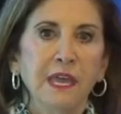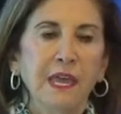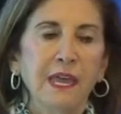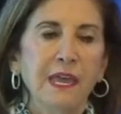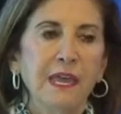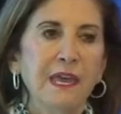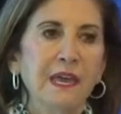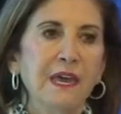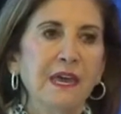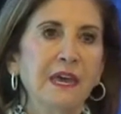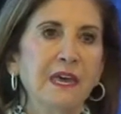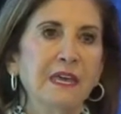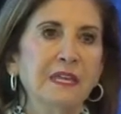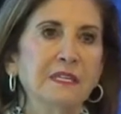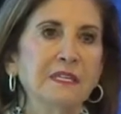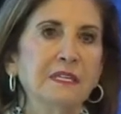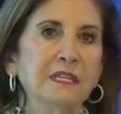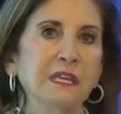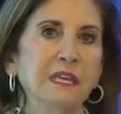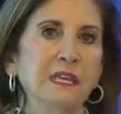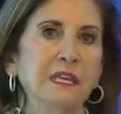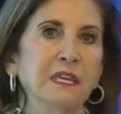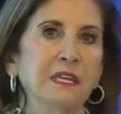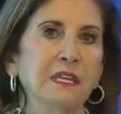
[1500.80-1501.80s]
and
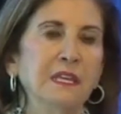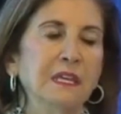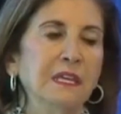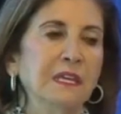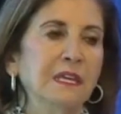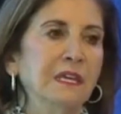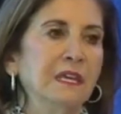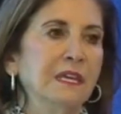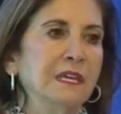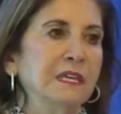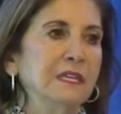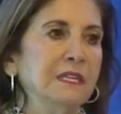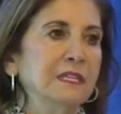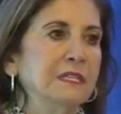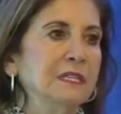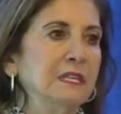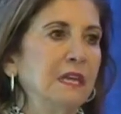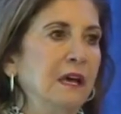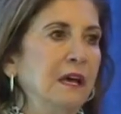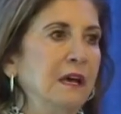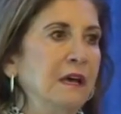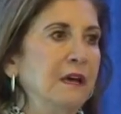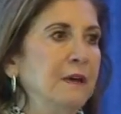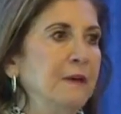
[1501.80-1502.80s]
it is
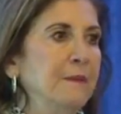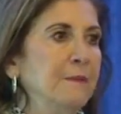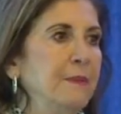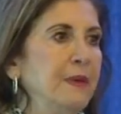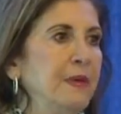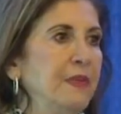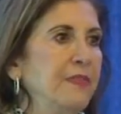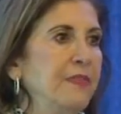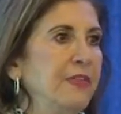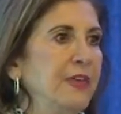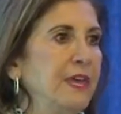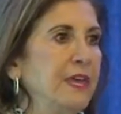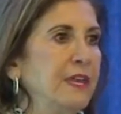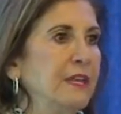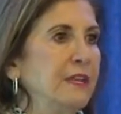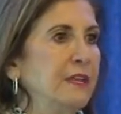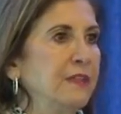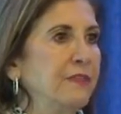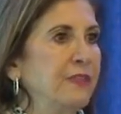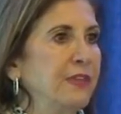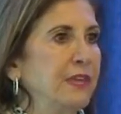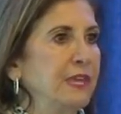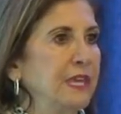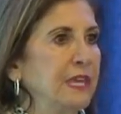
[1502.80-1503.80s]
then
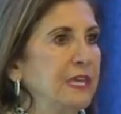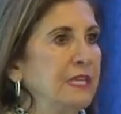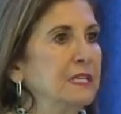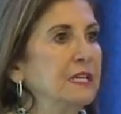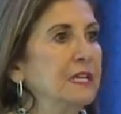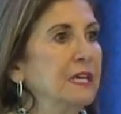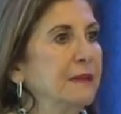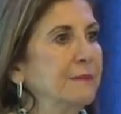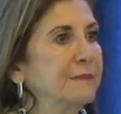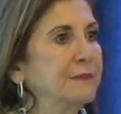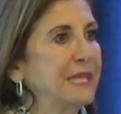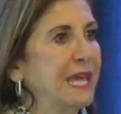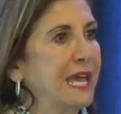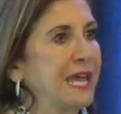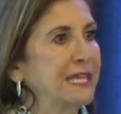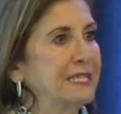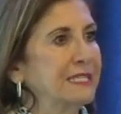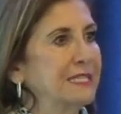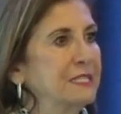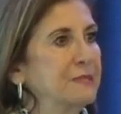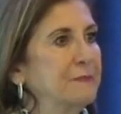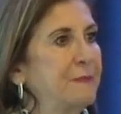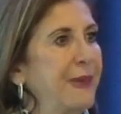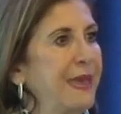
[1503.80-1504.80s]
the income
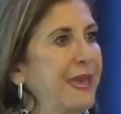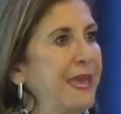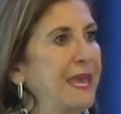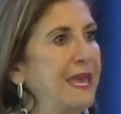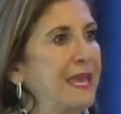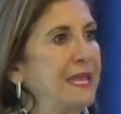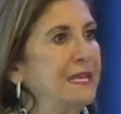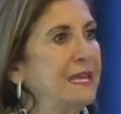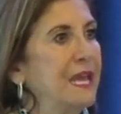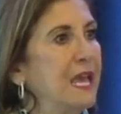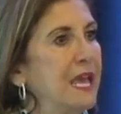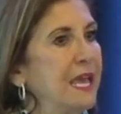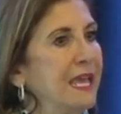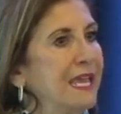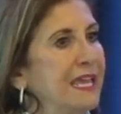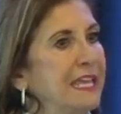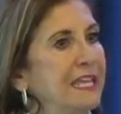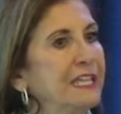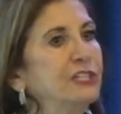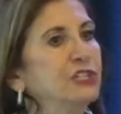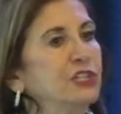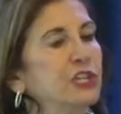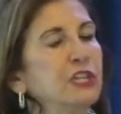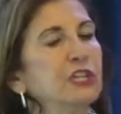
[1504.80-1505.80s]
tax is paid
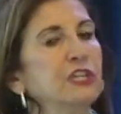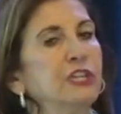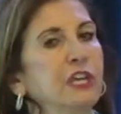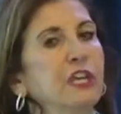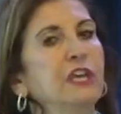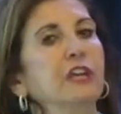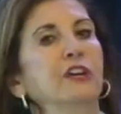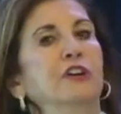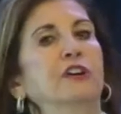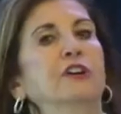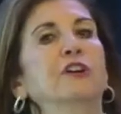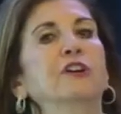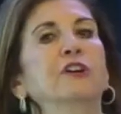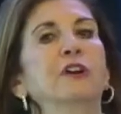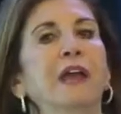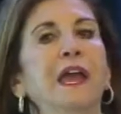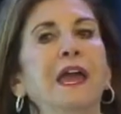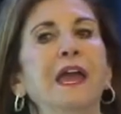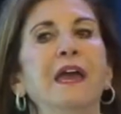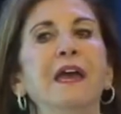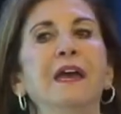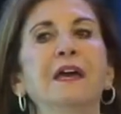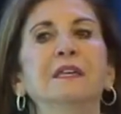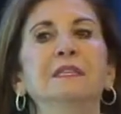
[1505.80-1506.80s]
each year
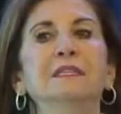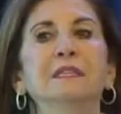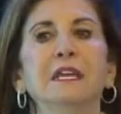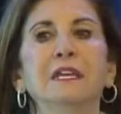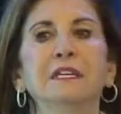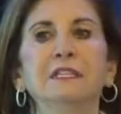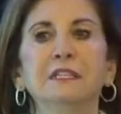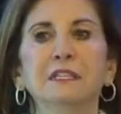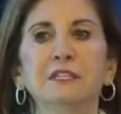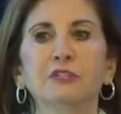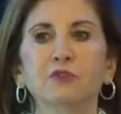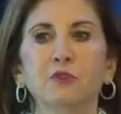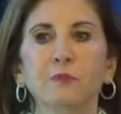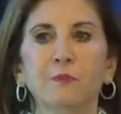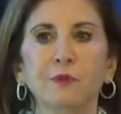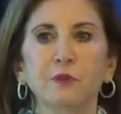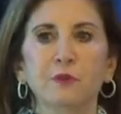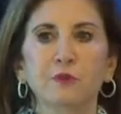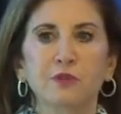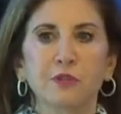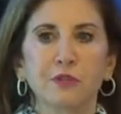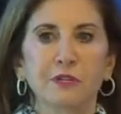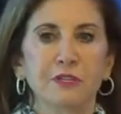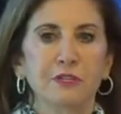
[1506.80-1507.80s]
as a
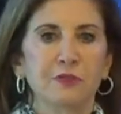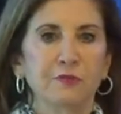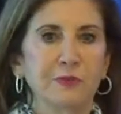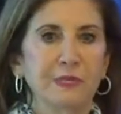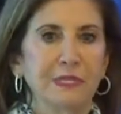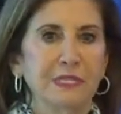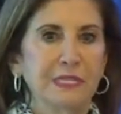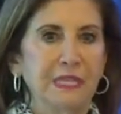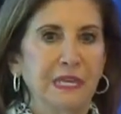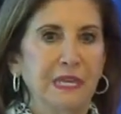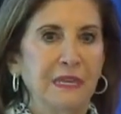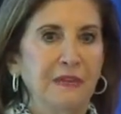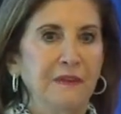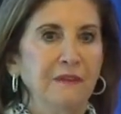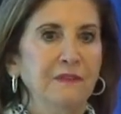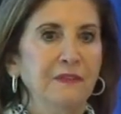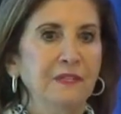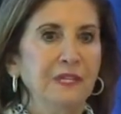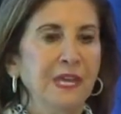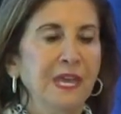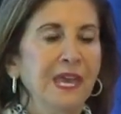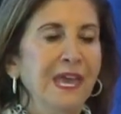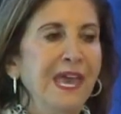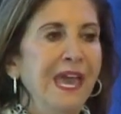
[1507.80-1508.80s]
distribution is
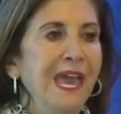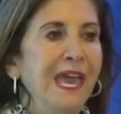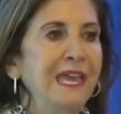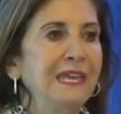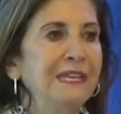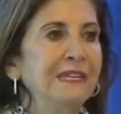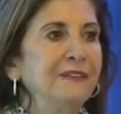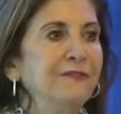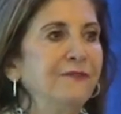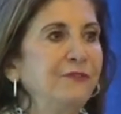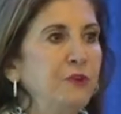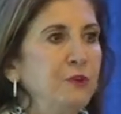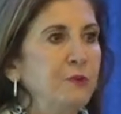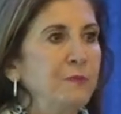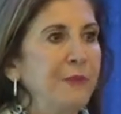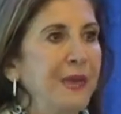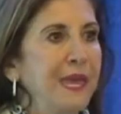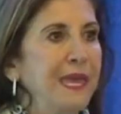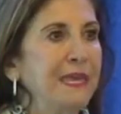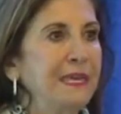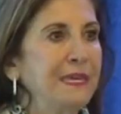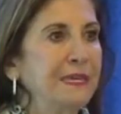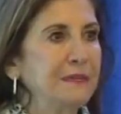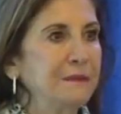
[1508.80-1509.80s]
received. And if you
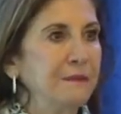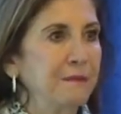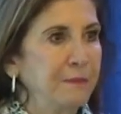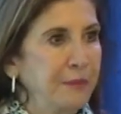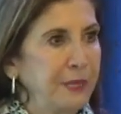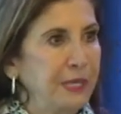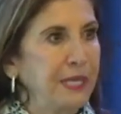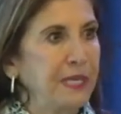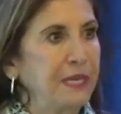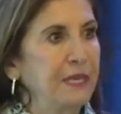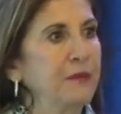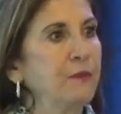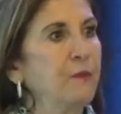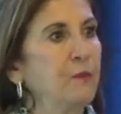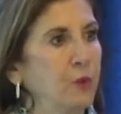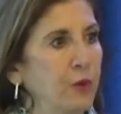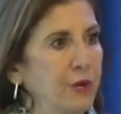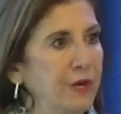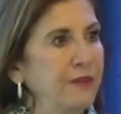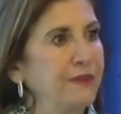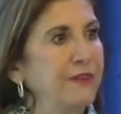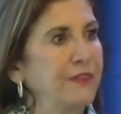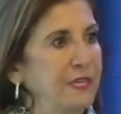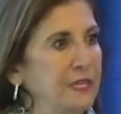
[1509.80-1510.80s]
make it be
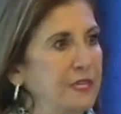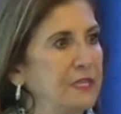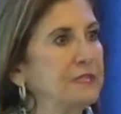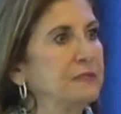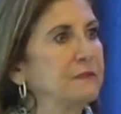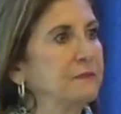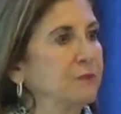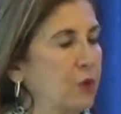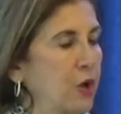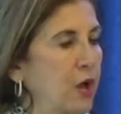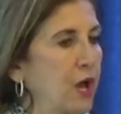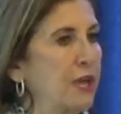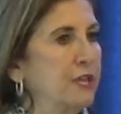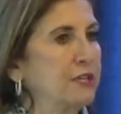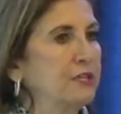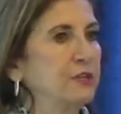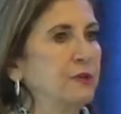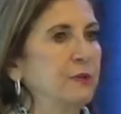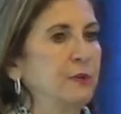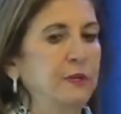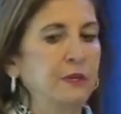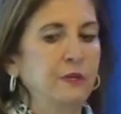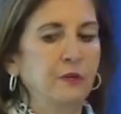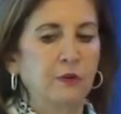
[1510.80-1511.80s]
one of these
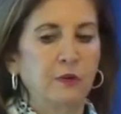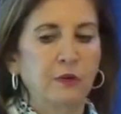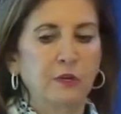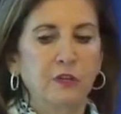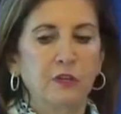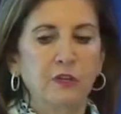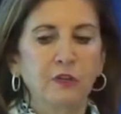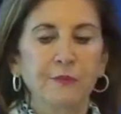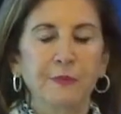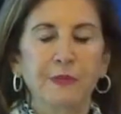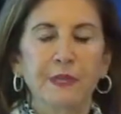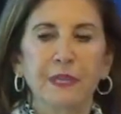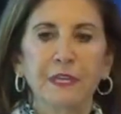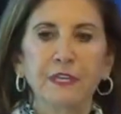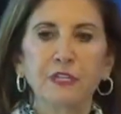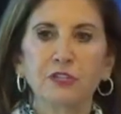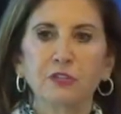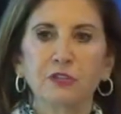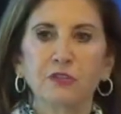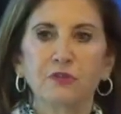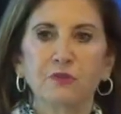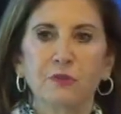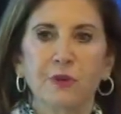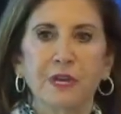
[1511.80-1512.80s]
conduit or
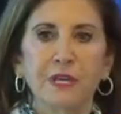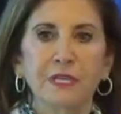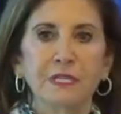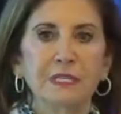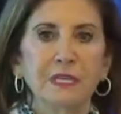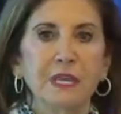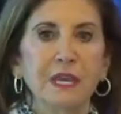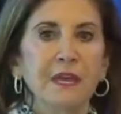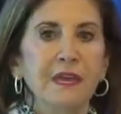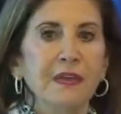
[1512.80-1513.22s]
accumulation trusts,